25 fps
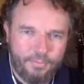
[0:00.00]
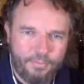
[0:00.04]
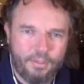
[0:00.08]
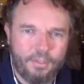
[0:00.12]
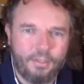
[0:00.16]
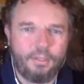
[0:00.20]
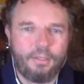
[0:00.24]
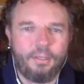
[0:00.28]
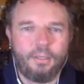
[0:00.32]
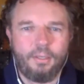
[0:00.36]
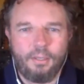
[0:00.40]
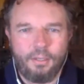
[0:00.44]

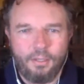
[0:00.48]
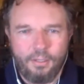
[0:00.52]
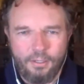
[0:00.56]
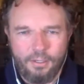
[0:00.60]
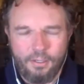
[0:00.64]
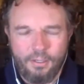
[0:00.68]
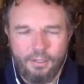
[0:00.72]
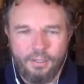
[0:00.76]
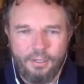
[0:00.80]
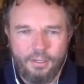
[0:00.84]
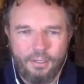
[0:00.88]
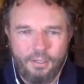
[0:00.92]
so,
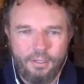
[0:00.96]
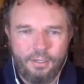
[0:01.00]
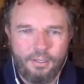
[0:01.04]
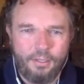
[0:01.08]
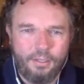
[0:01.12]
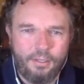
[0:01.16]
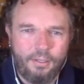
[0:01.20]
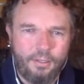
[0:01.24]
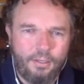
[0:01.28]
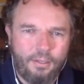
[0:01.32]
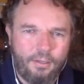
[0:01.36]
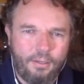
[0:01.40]
um,
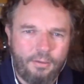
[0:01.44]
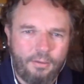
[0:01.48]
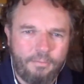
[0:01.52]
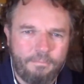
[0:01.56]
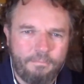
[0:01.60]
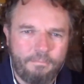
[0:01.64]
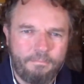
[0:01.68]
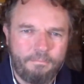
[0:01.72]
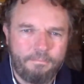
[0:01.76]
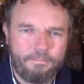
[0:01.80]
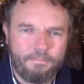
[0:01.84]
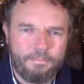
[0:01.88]

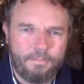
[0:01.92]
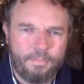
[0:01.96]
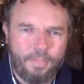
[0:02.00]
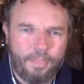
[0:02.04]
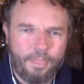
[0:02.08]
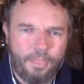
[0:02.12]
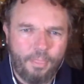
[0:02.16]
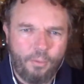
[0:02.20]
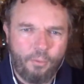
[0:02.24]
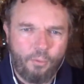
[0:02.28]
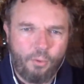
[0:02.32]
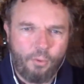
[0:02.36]
but um,
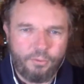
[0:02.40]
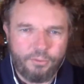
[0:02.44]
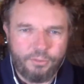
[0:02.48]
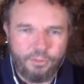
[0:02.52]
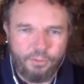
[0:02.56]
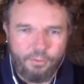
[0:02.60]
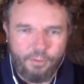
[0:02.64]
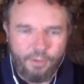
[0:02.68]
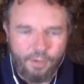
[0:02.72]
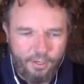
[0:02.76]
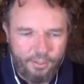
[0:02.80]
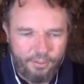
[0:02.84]
what was
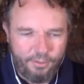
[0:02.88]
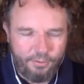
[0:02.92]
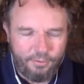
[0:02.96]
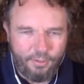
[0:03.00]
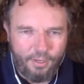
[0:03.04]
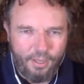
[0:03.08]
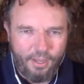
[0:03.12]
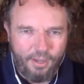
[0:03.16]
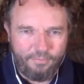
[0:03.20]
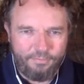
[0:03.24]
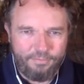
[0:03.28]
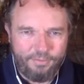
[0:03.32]
going on in your
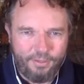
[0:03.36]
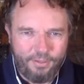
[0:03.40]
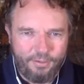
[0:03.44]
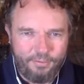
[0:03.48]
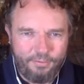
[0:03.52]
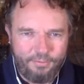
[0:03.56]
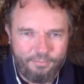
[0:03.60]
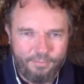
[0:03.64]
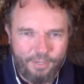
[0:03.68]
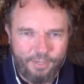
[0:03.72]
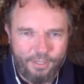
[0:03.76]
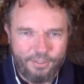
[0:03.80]
life
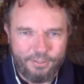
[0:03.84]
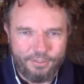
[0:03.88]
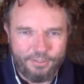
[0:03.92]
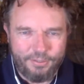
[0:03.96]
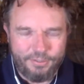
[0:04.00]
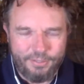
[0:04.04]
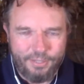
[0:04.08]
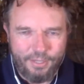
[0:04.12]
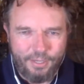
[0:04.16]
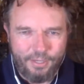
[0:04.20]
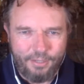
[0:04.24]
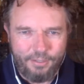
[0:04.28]
that made you
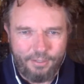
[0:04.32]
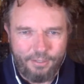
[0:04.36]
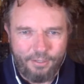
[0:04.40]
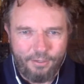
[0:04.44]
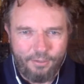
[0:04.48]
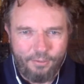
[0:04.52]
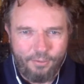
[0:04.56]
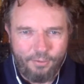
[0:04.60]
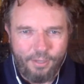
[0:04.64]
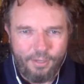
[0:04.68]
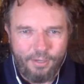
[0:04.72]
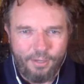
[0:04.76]
decide? You
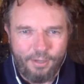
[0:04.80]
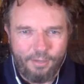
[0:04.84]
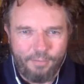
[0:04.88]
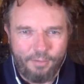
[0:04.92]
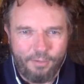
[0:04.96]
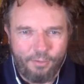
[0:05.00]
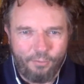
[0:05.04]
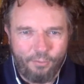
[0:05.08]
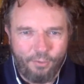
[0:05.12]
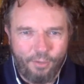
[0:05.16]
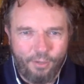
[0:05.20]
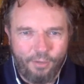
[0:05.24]
know what? I'm
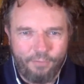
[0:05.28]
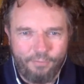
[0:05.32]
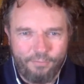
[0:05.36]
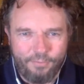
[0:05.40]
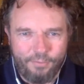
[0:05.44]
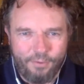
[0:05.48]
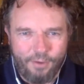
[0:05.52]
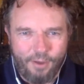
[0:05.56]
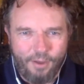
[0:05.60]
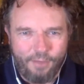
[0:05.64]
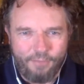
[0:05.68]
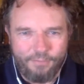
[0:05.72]
going to run
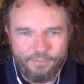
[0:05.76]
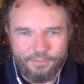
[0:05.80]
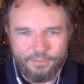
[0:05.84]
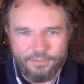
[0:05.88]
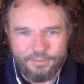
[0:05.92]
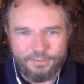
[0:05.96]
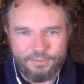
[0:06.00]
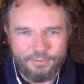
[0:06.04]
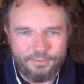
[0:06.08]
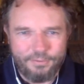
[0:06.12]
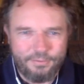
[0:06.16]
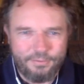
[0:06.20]
for office.